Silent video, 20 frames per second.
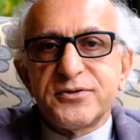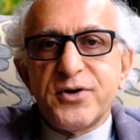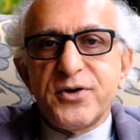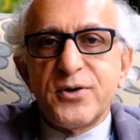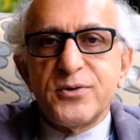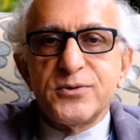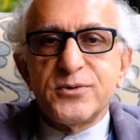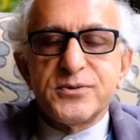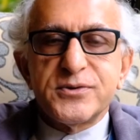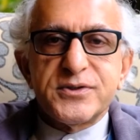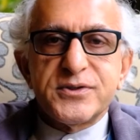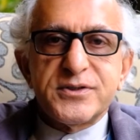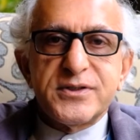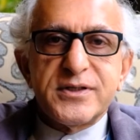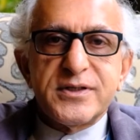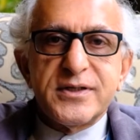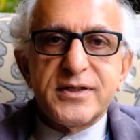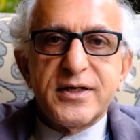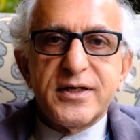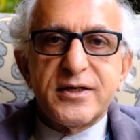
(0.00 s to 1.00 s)
roles
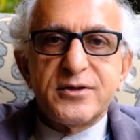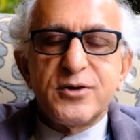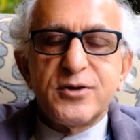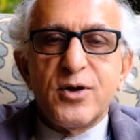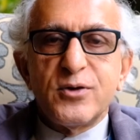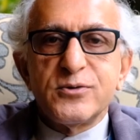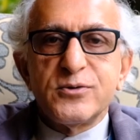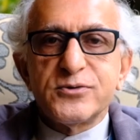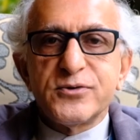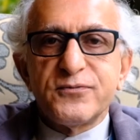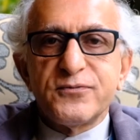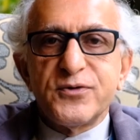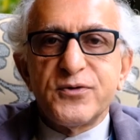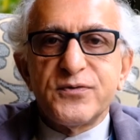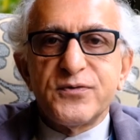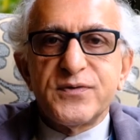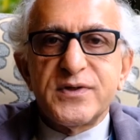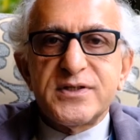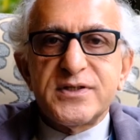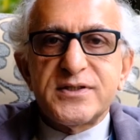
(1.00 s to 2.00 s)
and goals of
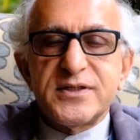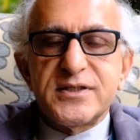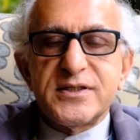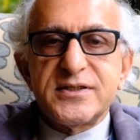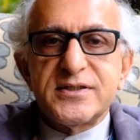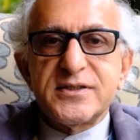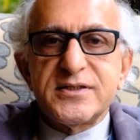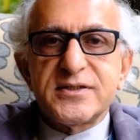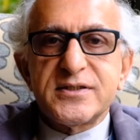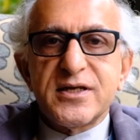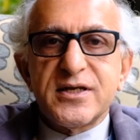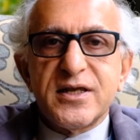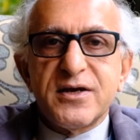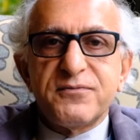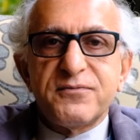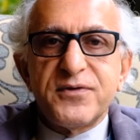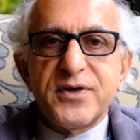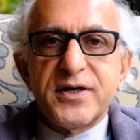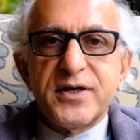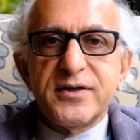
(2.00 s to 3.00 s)
universities in South
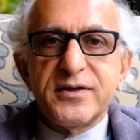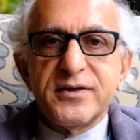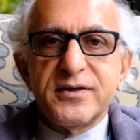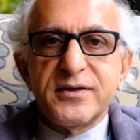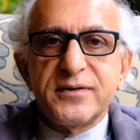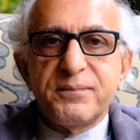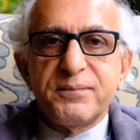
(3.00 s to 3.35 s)
Africa?